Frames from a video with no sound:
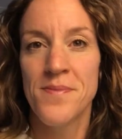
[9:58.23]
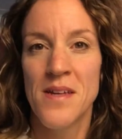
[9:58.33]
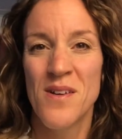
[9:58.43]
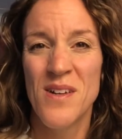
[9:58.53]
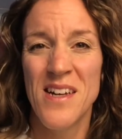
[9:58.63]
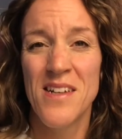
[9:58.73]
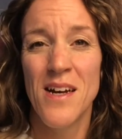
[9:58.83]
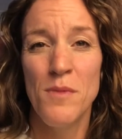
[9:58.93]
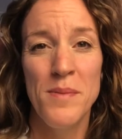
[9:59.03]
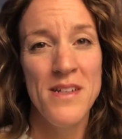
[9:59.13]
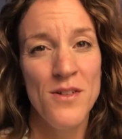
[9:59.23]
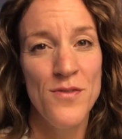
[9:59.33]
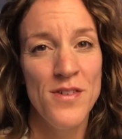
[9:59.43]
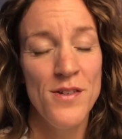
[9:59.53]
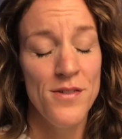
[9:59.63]
Okay, I'm a bit
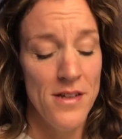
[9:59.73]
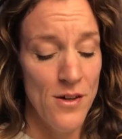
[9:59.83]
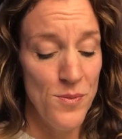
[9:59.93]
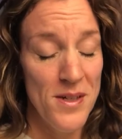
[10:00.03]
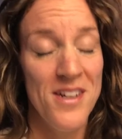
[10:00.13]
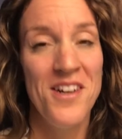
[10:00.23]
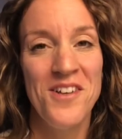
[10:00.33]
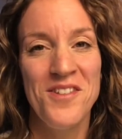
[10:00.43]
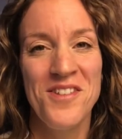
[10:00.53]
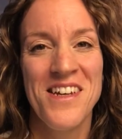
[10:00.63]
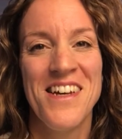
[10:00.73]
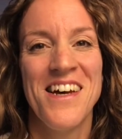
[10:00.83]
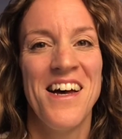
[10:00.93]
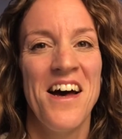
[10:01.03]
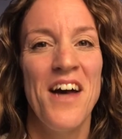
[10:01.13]
confused now because
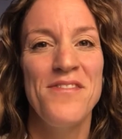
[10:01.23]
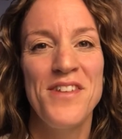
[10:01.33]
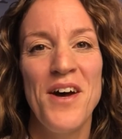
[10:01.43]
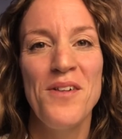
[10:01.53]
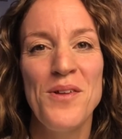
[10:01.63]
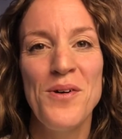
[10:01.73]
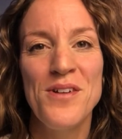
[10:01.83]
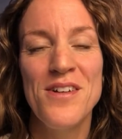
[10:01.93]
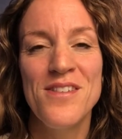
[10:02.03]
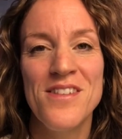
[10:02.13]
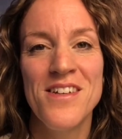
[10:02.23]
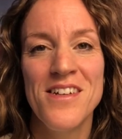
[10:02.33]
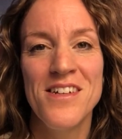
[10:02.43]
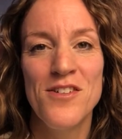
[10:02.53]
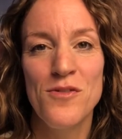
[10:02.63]
I've downloaded
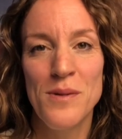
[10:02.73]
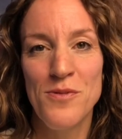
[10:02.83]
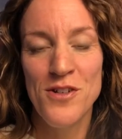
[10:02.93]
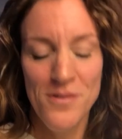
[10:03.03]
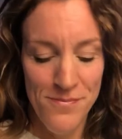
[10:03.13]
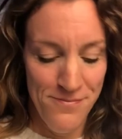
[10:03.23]
the description